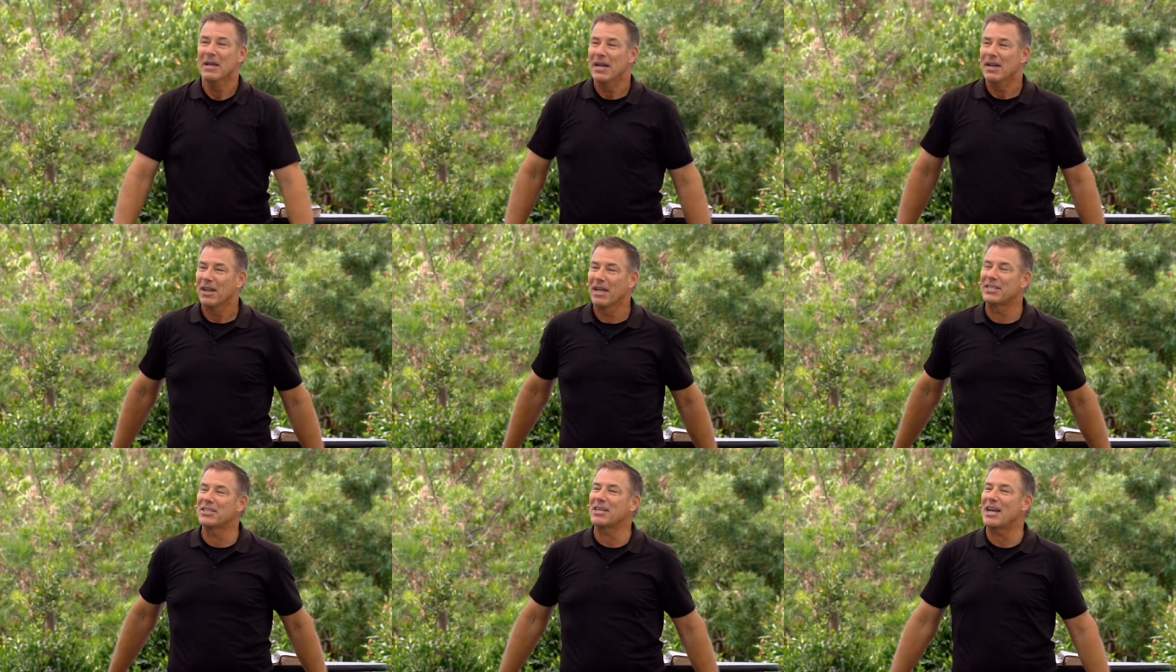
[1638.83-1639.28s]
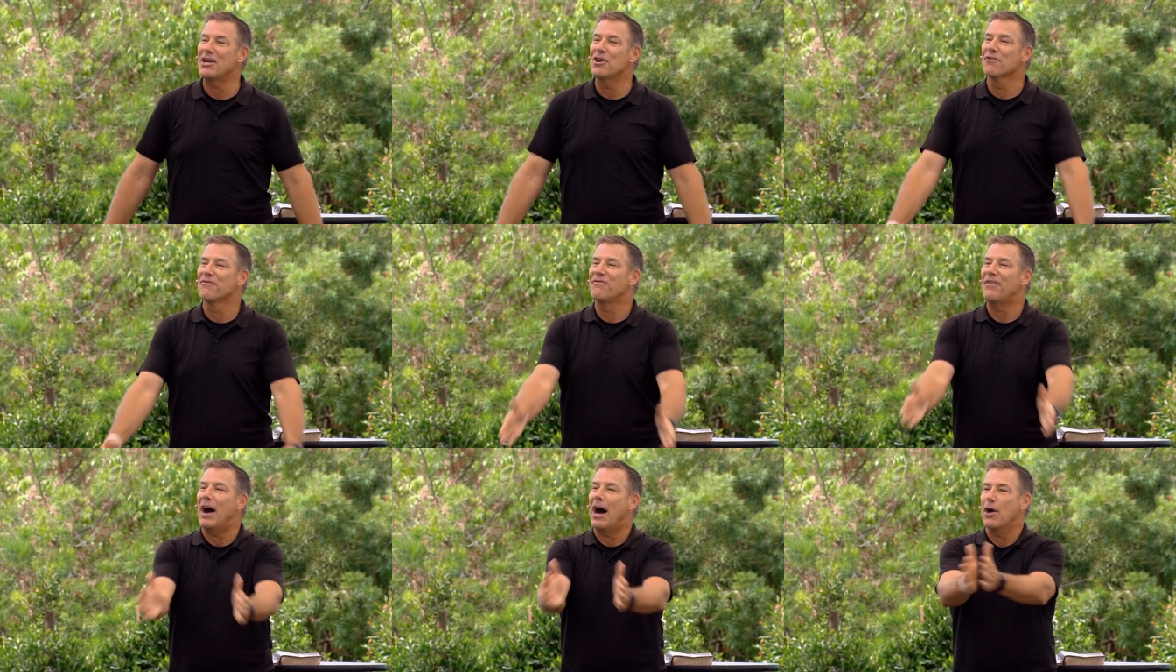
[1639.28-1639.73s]
let's say your
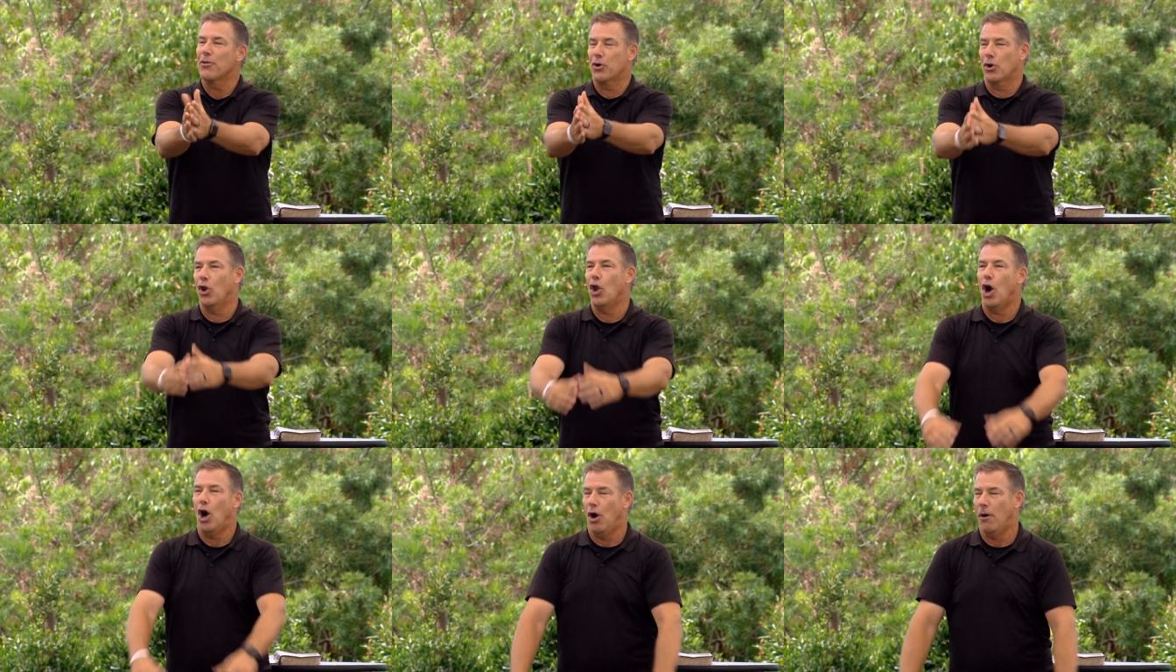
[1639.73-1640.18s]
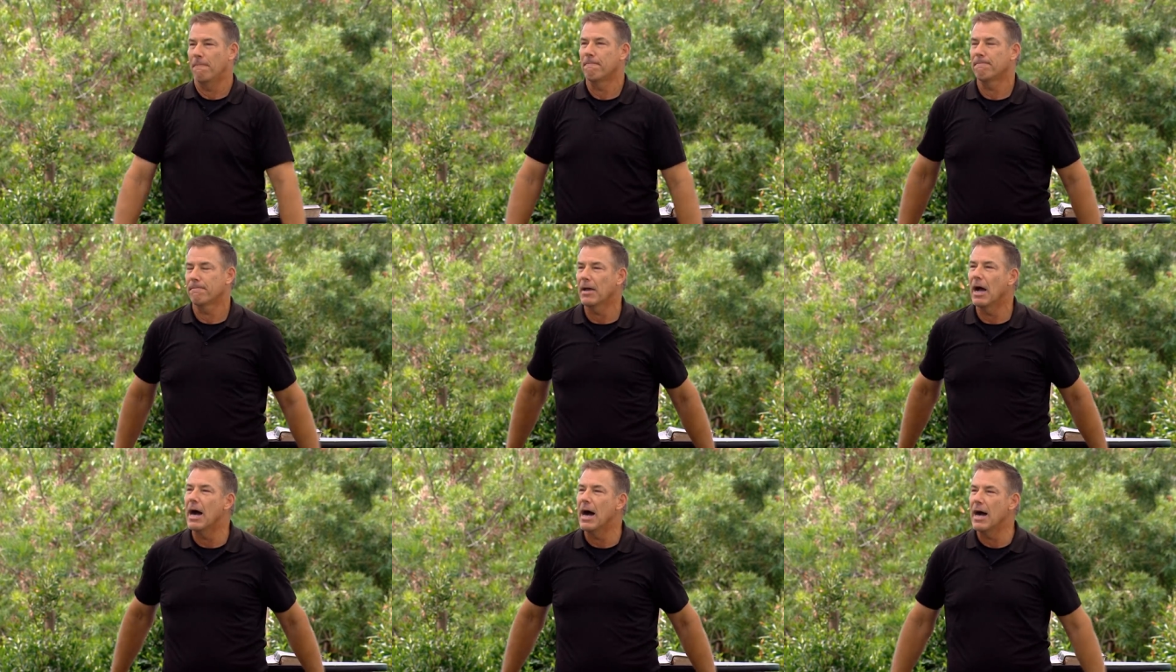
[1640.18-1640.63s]
father in law
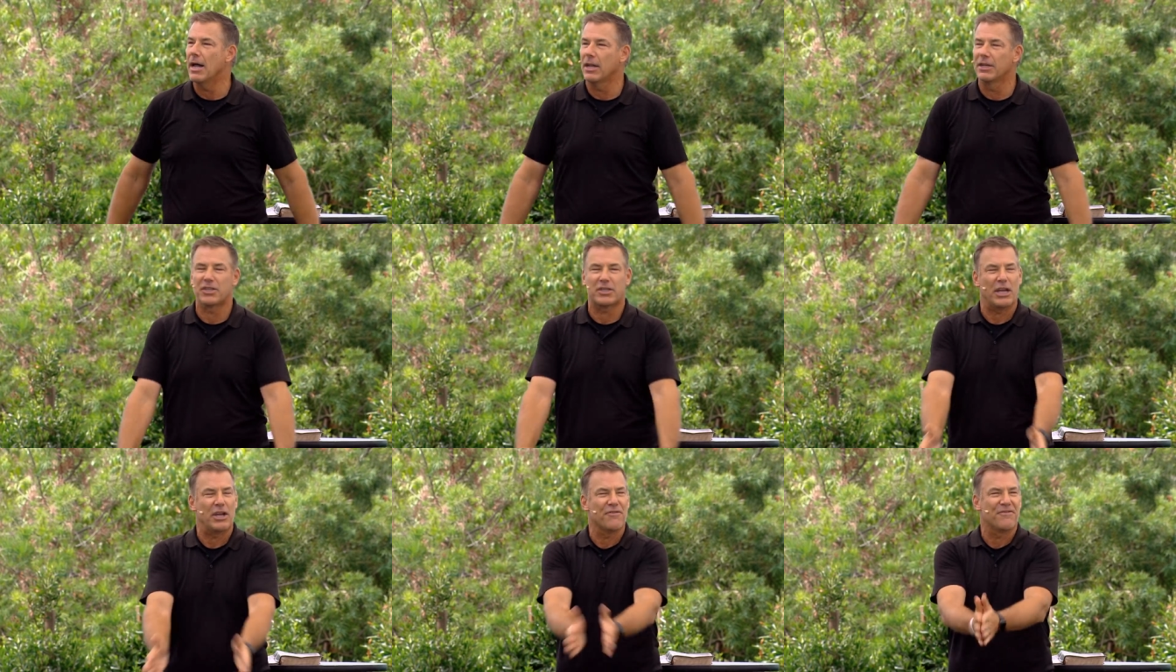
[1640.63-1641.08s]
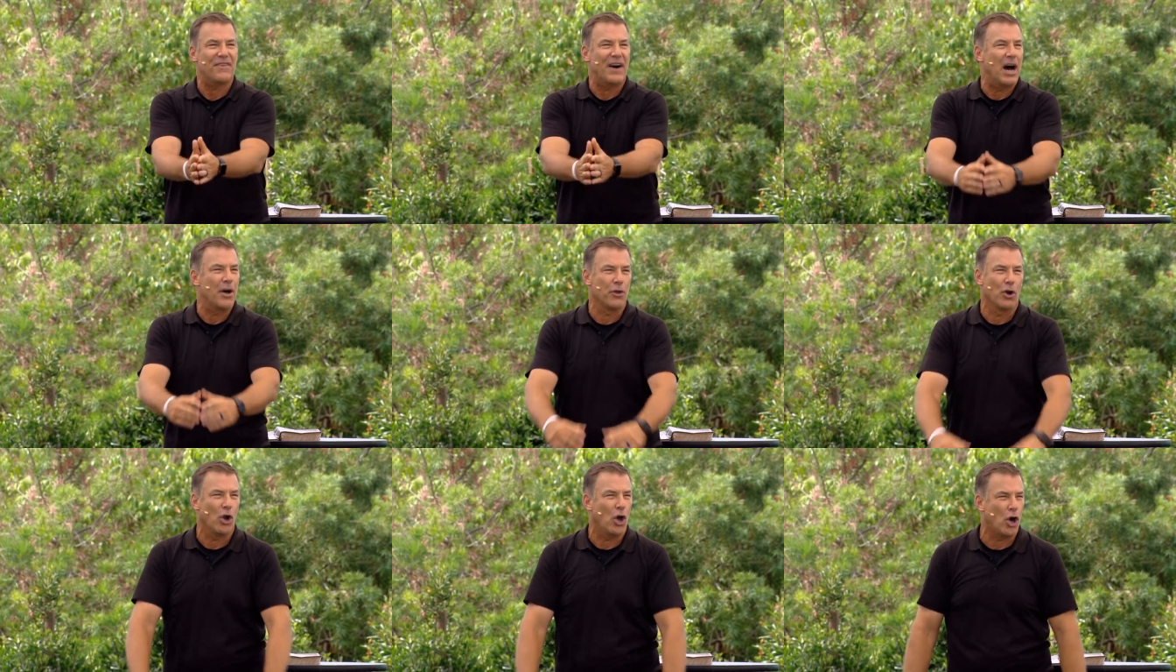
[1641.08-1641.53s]
uh, let's say your
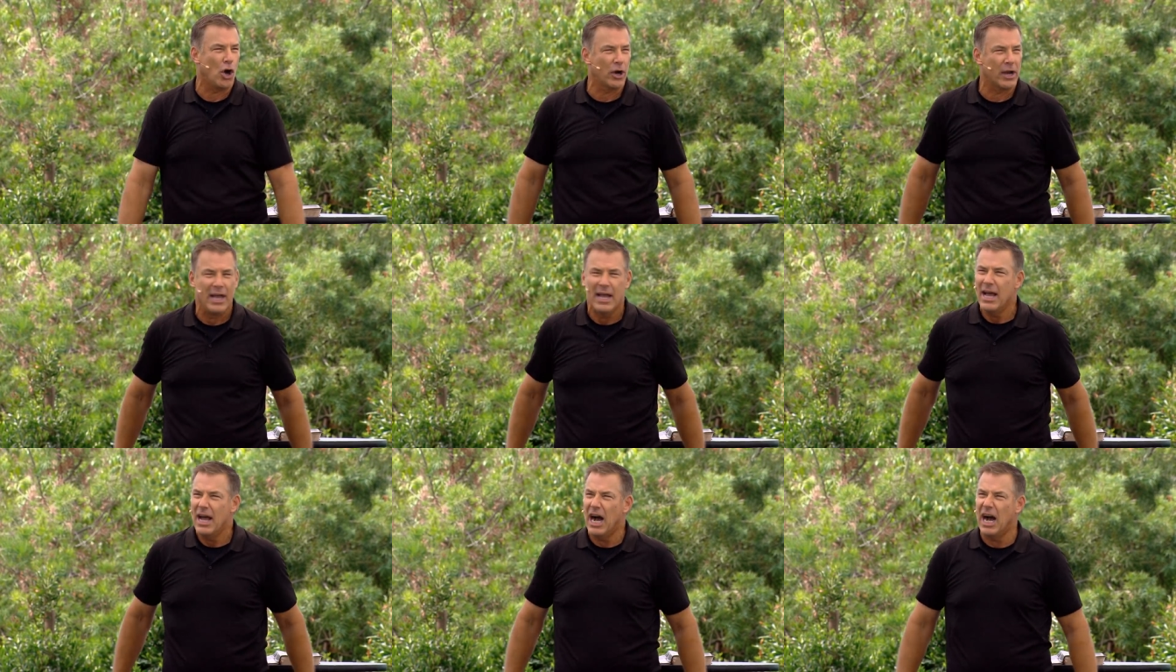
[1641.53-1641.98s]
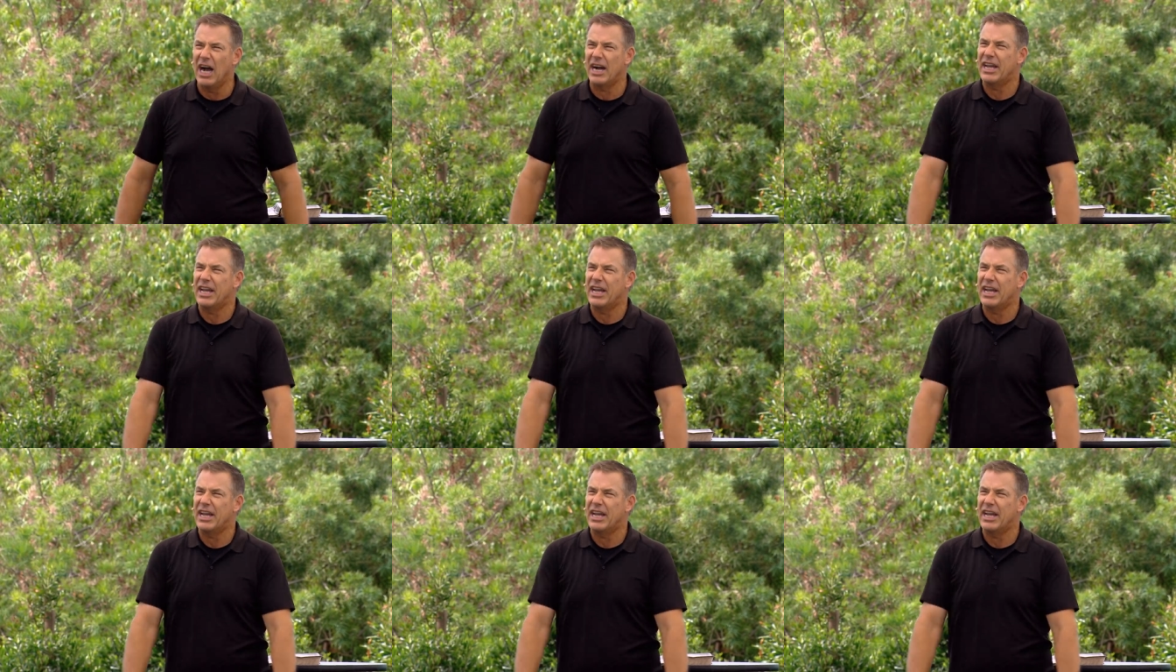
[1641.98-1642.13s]
father-in-law uh,